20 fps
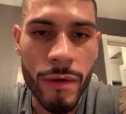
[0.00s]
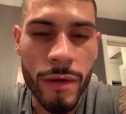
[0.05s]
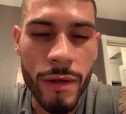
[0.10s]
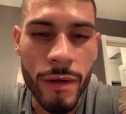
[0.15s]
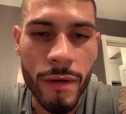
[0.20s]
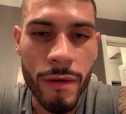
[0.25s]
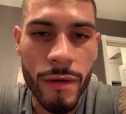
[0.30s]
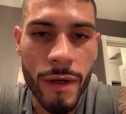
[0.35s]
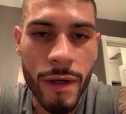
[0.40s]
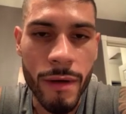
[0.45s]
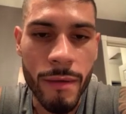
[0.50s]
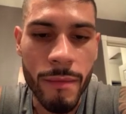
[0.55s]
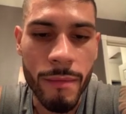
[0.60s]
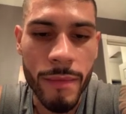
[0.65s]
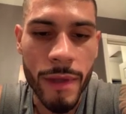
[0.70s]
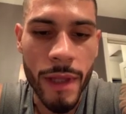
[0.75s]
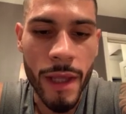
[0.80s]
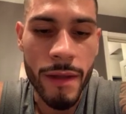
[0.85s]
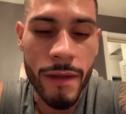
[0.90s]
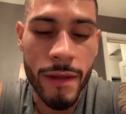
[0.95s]
you know,
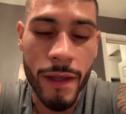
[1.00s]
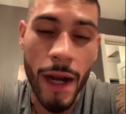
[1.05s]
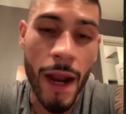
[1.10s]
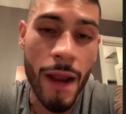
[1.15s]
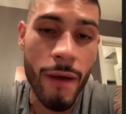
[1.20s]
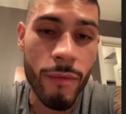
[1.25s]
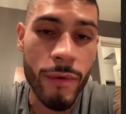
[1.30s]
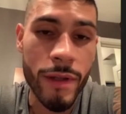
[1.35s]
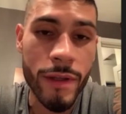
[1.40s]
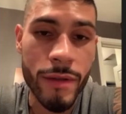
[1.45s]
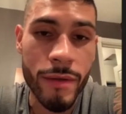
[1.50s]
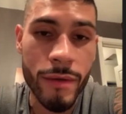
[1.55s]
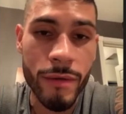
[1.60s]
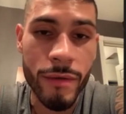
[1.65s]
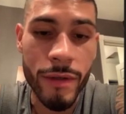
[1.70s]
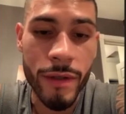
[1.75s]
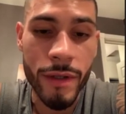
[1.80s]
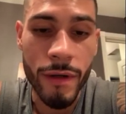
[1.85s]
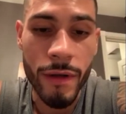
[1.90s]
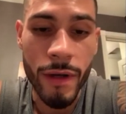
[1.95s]
that I went
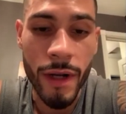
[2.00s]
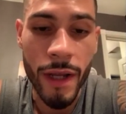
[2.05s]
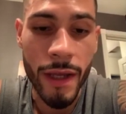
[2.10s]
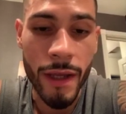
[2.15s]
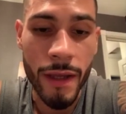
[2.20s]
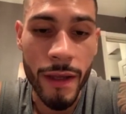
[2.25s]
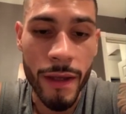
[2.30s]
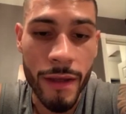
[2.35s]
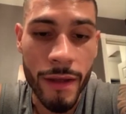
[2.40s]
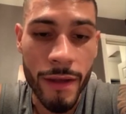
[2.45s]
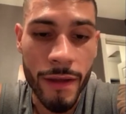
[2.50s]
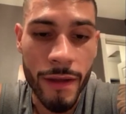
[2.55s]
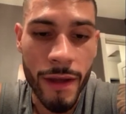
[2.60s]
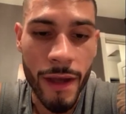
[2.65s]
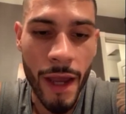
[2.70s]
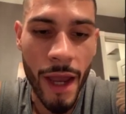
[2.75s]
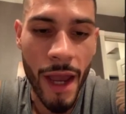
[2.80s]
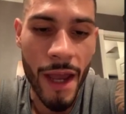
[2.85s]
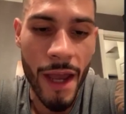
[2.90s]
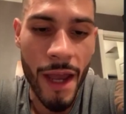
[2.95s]
through. You know, like,
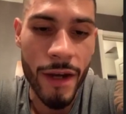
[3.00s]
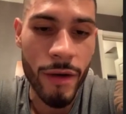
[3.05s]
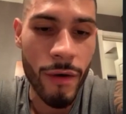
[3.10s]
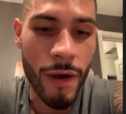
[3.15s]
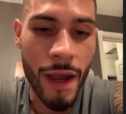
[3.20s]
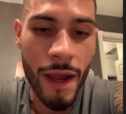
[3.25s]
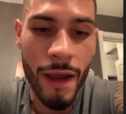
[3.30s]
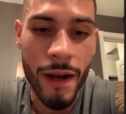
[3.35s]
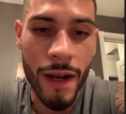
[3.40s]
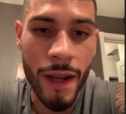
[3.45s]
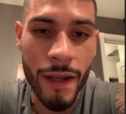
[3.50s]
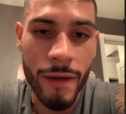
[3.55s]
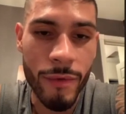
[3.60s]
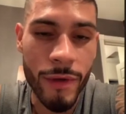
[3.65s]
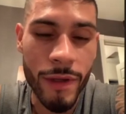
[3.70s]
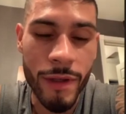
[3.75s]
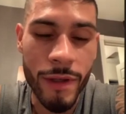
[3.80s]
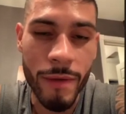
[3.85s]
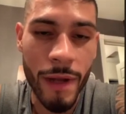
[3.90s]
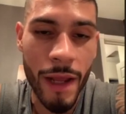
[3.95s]
I had no, like,
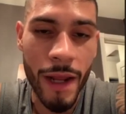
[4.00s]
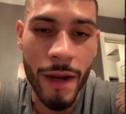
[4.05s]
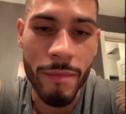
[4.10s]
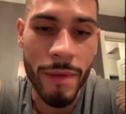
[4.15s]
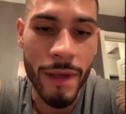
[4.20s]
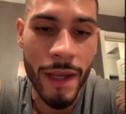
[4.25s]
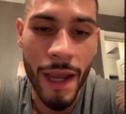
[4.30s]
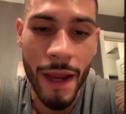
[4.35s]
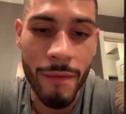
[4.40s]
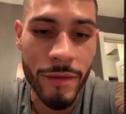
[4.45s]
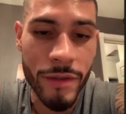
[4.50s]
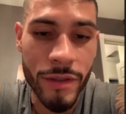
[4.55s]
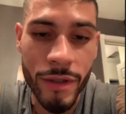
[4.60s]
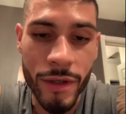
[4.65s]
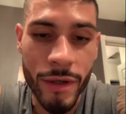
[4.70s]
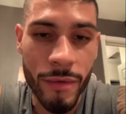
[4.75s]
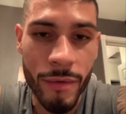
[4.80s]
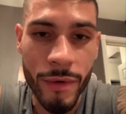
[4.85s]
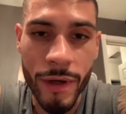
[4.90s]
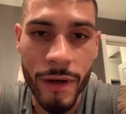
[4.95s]
really not a big amateur
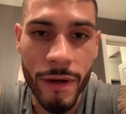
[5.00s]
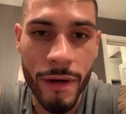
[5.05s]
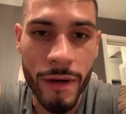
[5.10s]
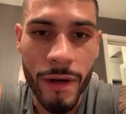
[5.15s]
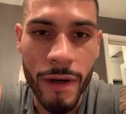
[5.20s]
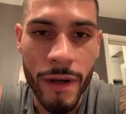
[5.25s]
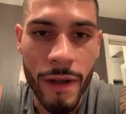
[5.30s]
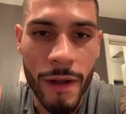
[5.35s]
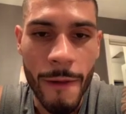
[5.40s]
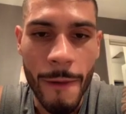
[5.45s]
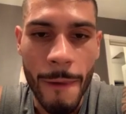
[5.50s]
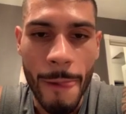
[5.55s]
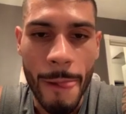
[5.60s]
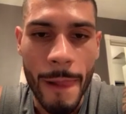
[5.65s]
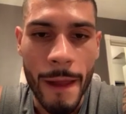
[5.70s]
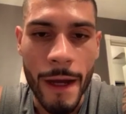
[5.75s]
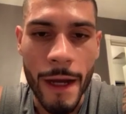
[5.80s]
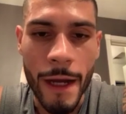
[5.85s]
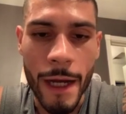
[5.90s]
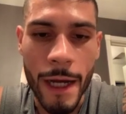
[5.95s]
career.
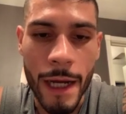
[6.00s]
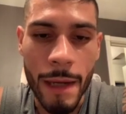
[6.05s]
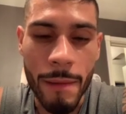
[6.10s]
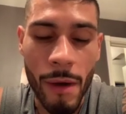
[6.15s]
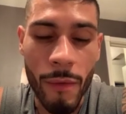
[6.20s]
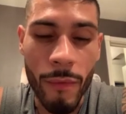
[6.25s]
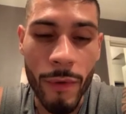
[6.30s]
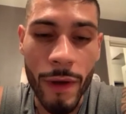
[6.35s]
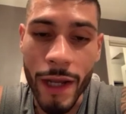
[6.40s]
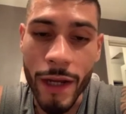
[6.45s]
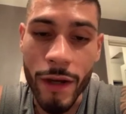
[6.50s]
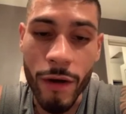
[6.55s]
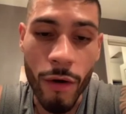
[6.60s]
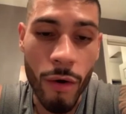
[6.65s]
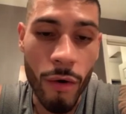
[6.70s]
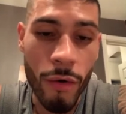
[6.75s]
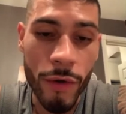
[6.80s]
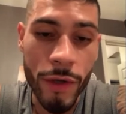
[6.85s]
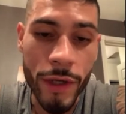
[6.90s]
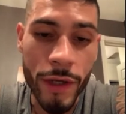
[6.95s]
I went like a
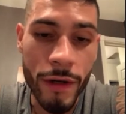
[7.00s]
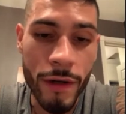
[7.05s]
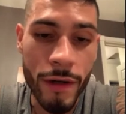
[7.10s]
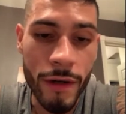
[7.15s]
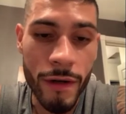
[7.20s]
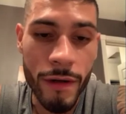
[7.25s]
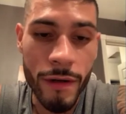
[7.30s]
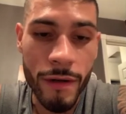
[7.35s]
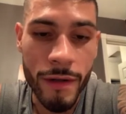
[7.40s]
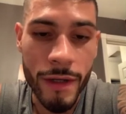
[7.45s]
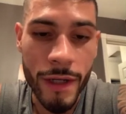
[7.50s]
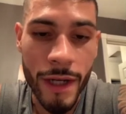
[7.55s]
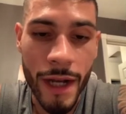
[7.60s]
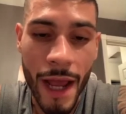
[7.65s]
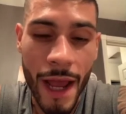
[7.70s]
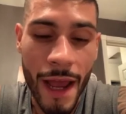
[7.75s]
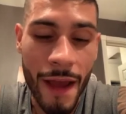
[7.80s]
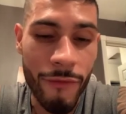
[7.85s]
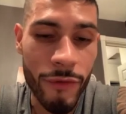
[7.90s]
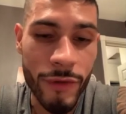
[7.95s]
whole year and a
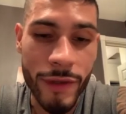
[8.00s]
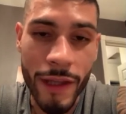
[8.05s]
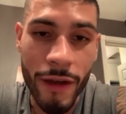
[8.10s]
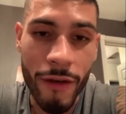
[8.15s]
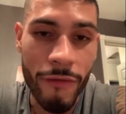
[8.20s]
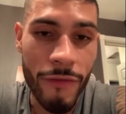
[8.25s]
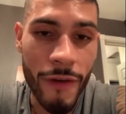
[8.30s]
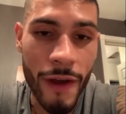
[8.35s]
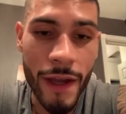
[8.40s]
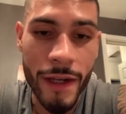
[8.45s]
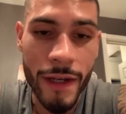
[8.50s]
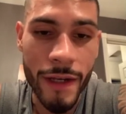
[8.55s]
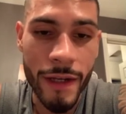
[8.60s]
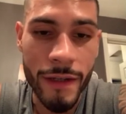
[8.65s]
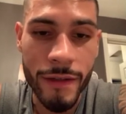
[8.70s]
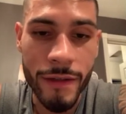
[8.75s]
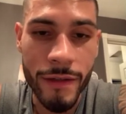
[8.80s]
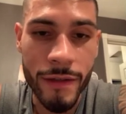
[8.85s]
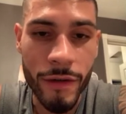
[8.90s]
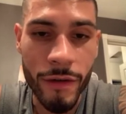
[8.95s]
half without
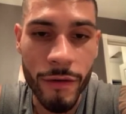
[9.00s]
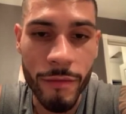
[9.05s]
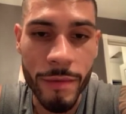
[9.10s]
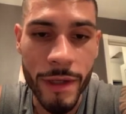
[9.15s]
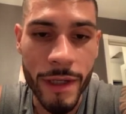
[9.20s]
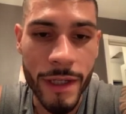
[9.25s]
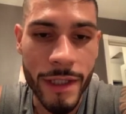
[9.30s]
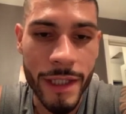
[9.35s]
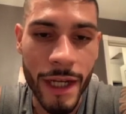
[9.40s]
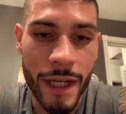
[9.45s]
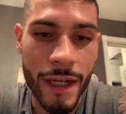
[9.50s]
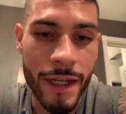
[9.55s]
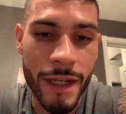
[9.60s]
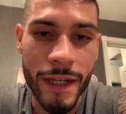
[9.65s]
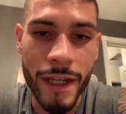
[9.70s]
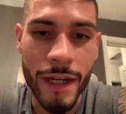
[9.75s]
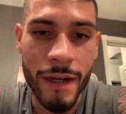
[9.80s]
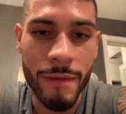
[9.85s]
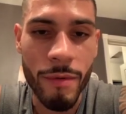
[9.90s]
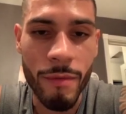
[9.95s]
fighting, you know, because I
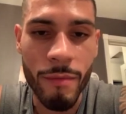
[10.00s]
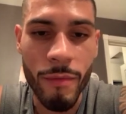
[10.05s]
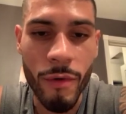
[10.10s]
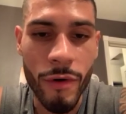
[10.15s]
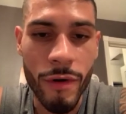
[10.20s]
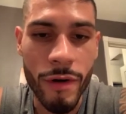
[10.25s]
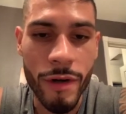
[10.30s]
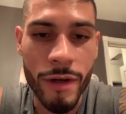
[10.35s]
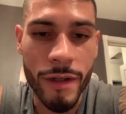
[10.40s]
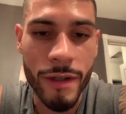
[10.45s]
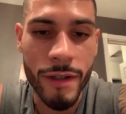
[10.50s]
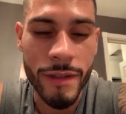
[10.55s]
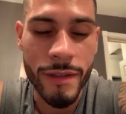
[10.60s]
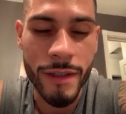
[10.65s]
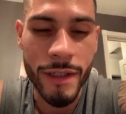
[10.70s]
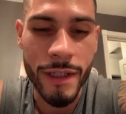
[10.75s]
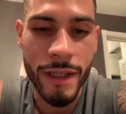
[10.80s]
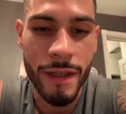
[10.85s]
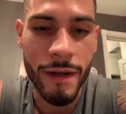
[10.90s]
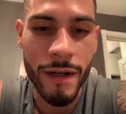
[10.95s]
couldn't get a promoter
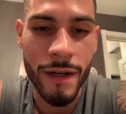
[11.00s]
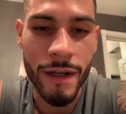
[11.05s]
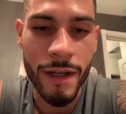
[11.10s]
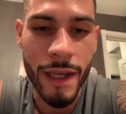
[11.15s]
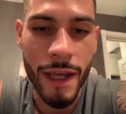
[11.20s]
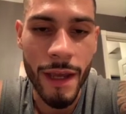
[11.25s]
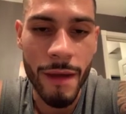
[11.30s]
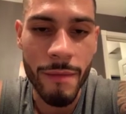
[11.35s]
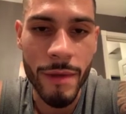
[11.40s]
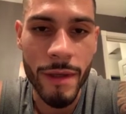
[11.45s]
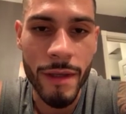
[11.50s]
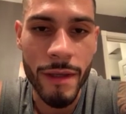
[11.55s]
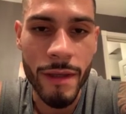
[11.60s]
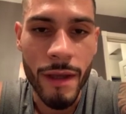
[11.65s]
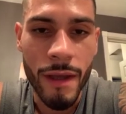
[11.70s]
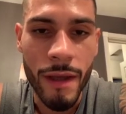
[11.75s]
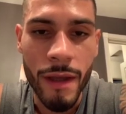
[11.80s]
to get a look at me.